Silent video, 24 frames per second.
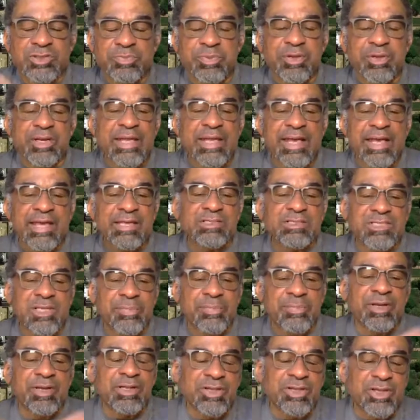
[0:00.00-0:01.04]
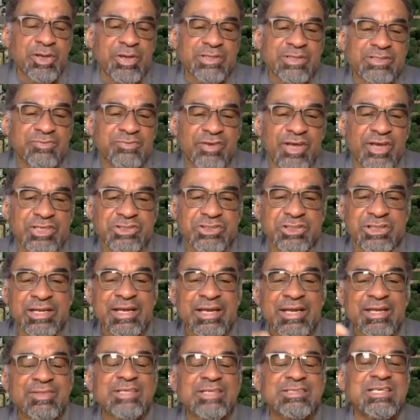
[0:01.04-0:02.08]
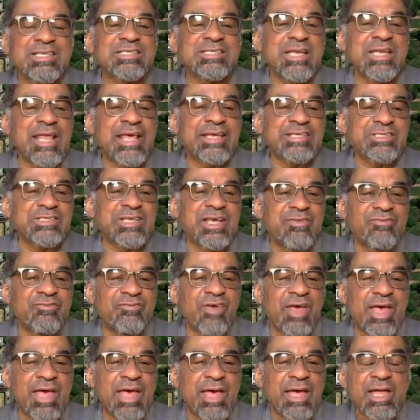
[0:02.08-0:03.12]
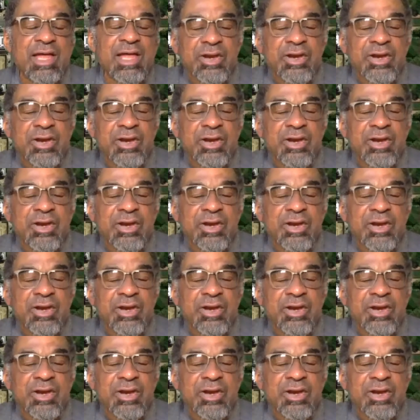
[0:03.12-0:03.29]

But in typical US fashion, this is laissez-faire.